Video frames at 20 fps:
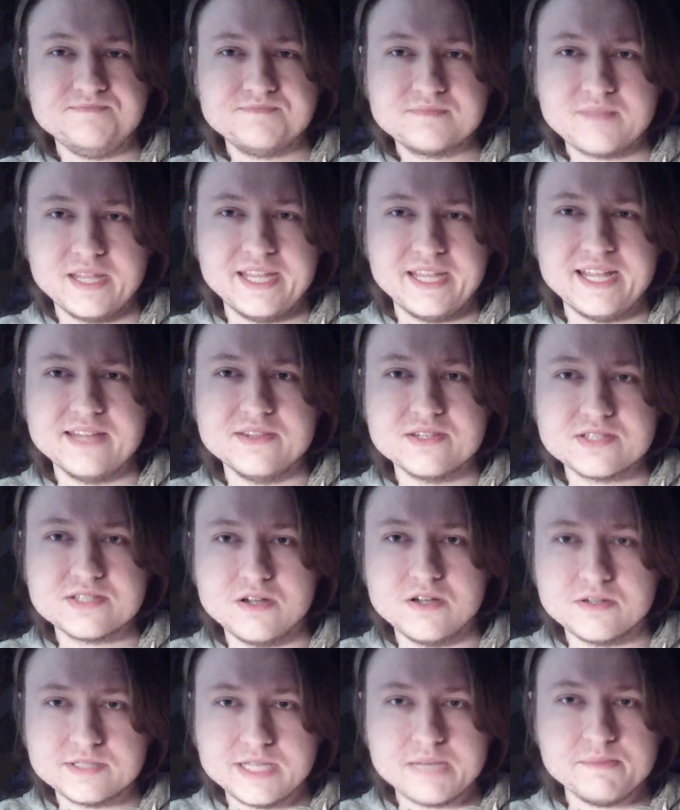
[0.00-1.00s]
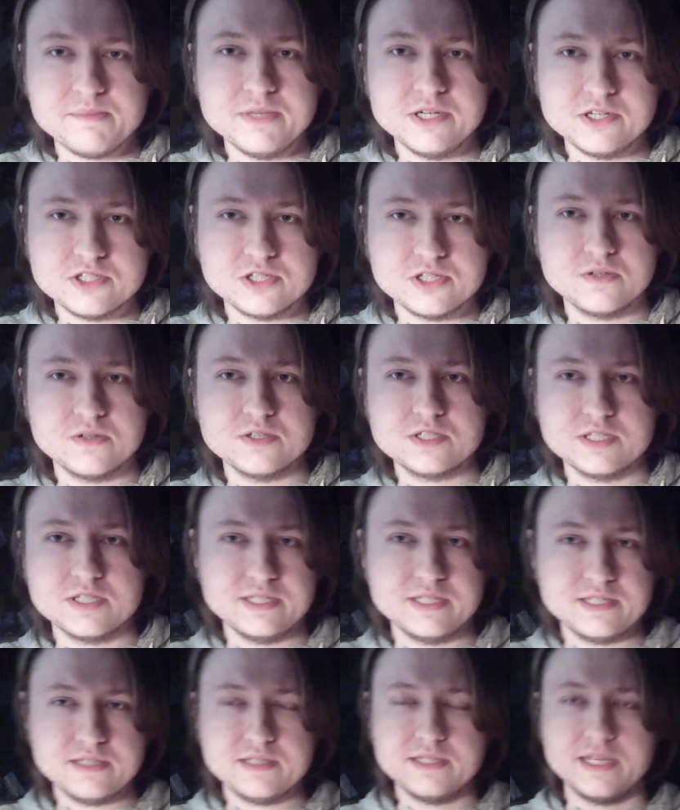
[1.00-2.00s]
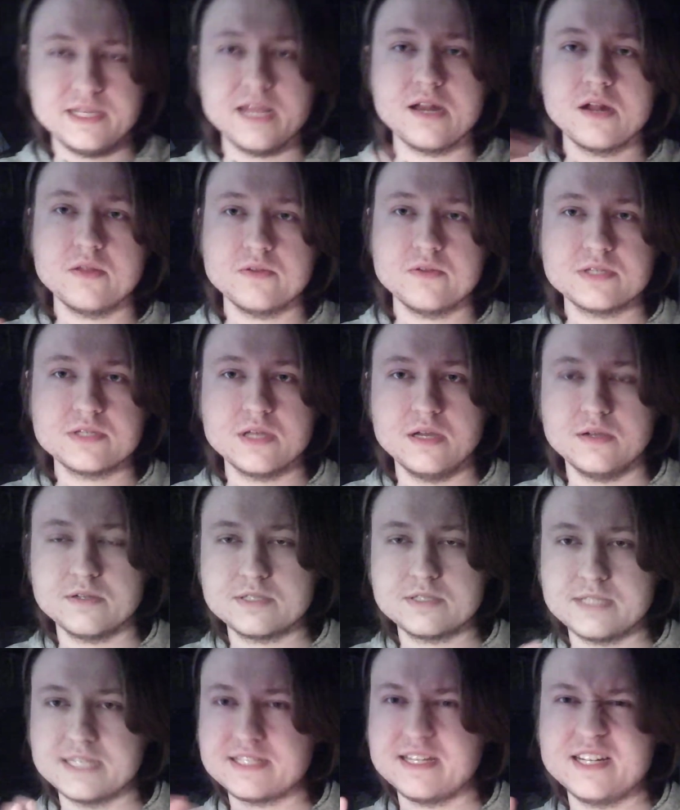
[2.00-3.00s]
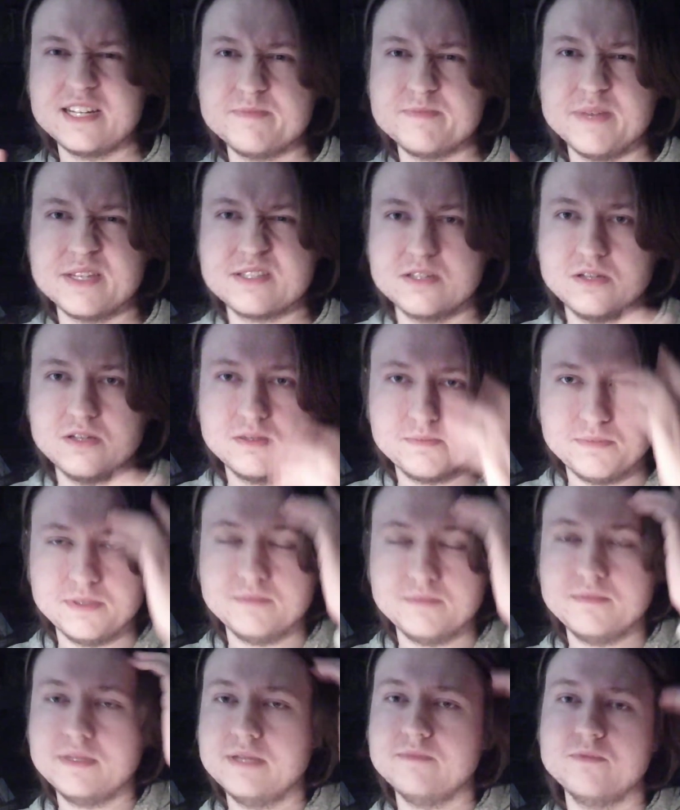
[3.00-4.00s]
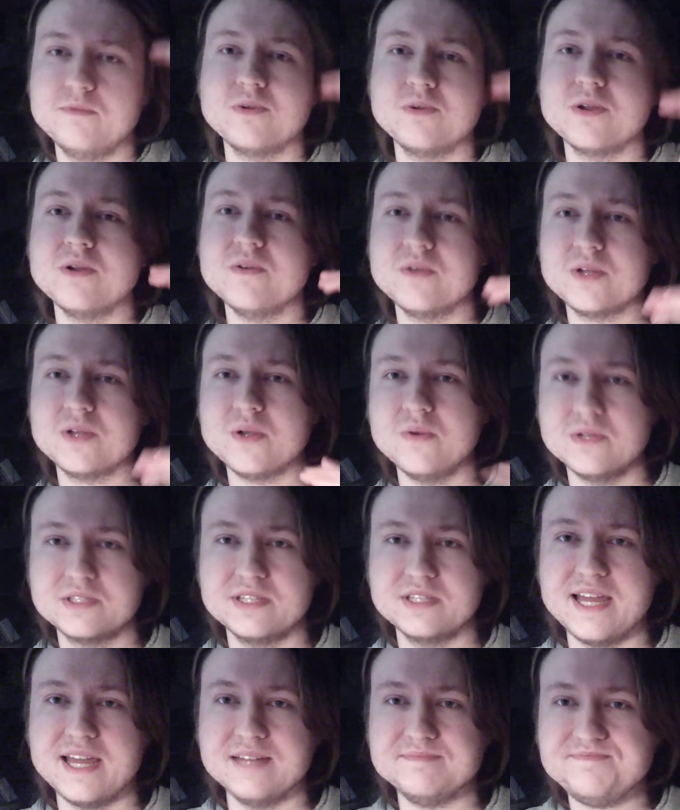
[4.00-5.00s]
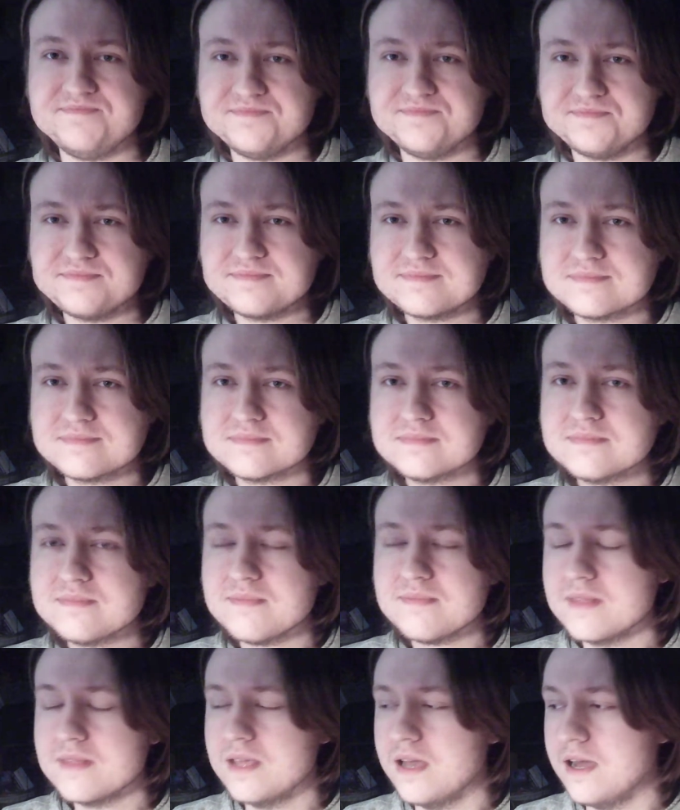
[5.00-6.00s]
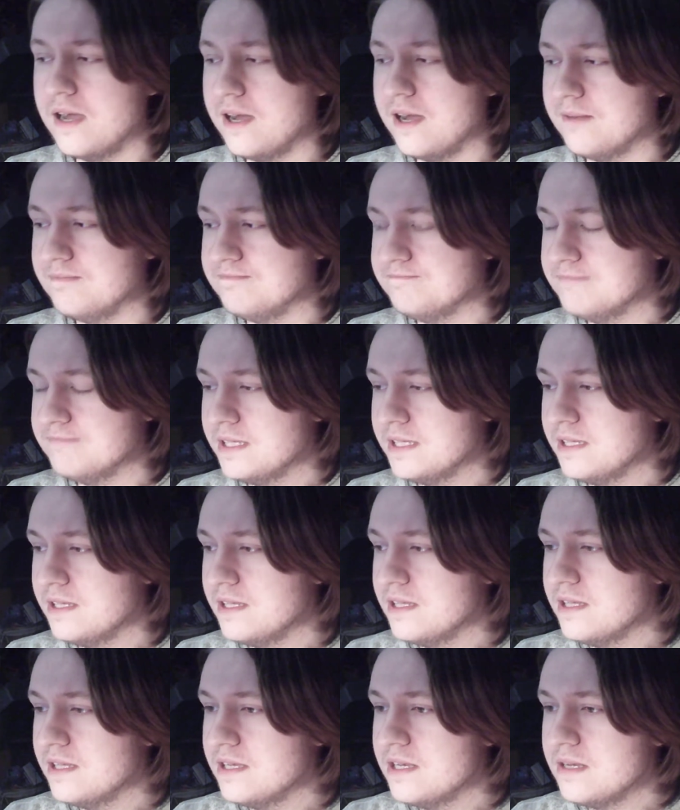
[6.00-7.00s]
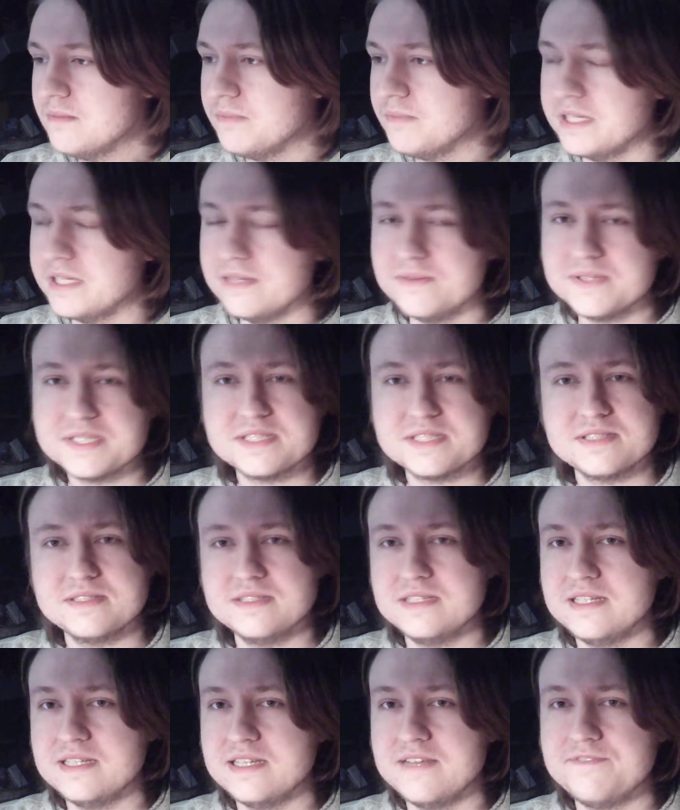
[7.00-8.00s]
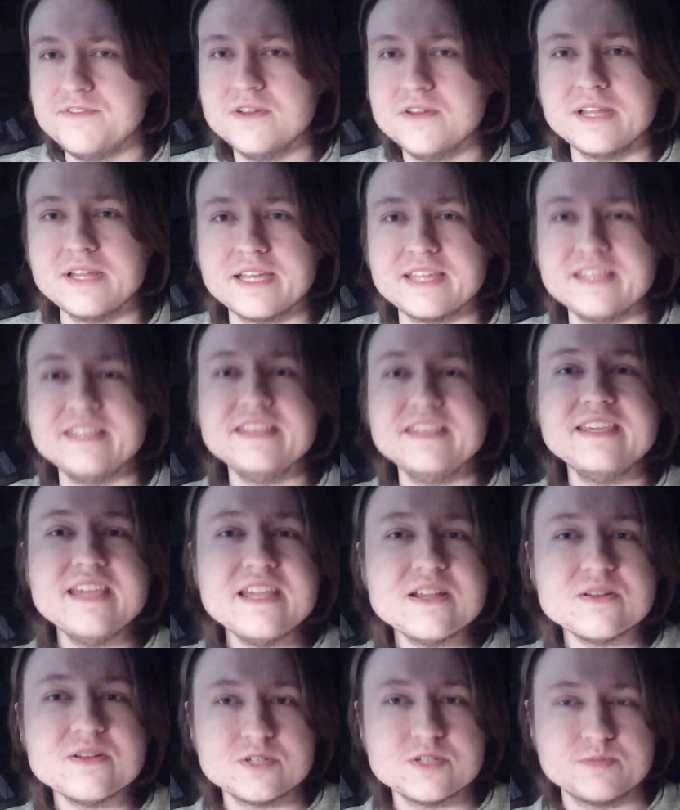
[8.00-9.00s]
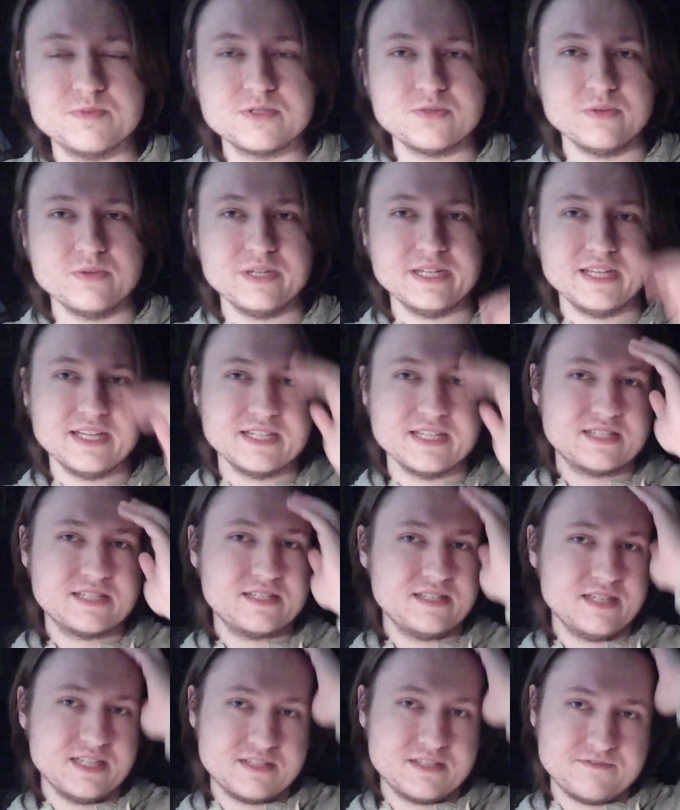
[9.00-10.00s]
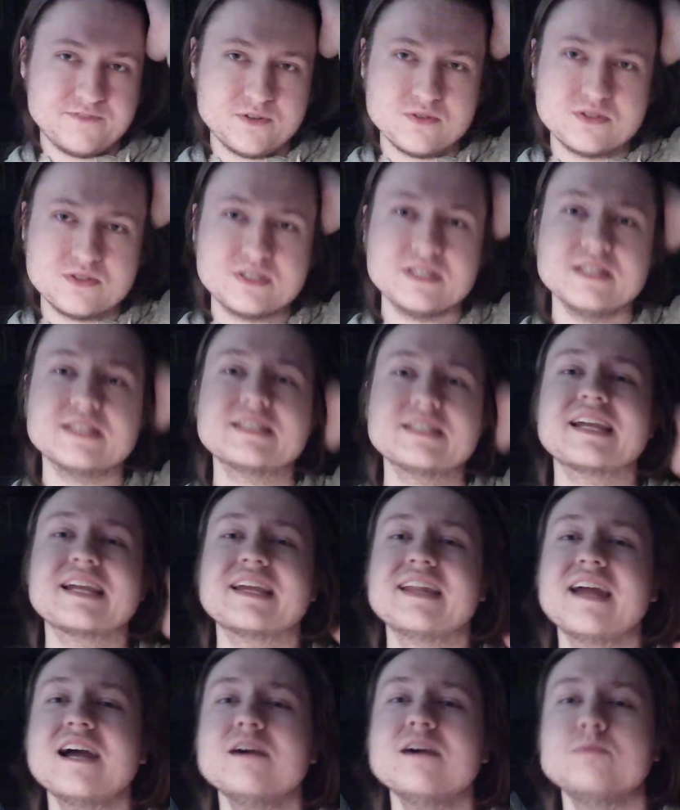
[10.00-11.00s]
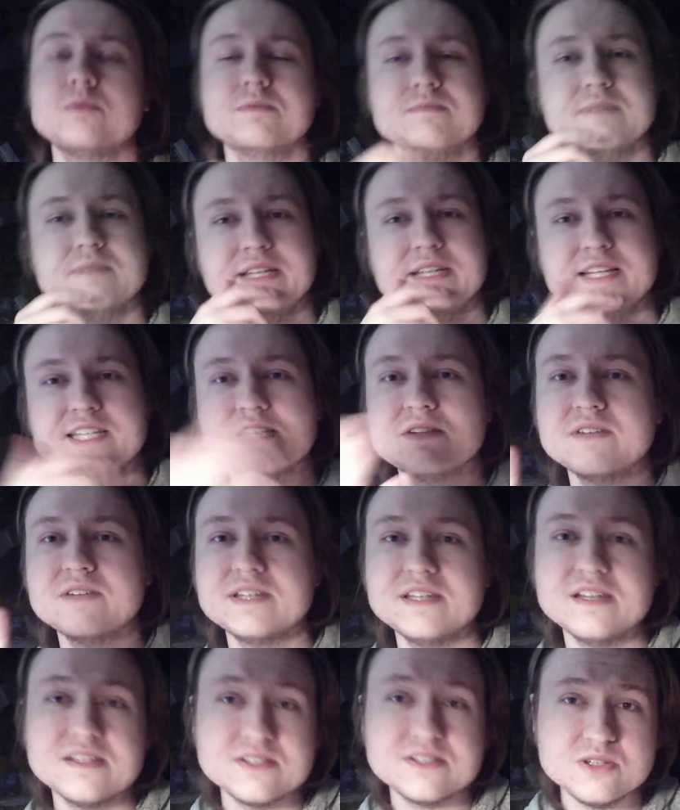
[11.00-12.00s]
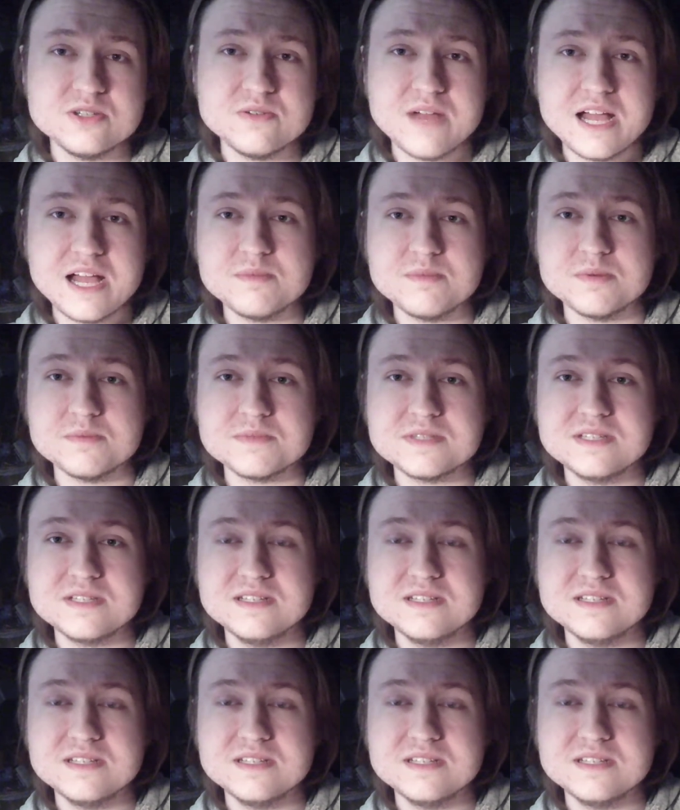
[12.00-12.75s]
He had the song "Take Me to Church," and he had other songs. That's not his best song, but we won't go into that. But it felt like years between his first and second album, and he's only done 2 albums.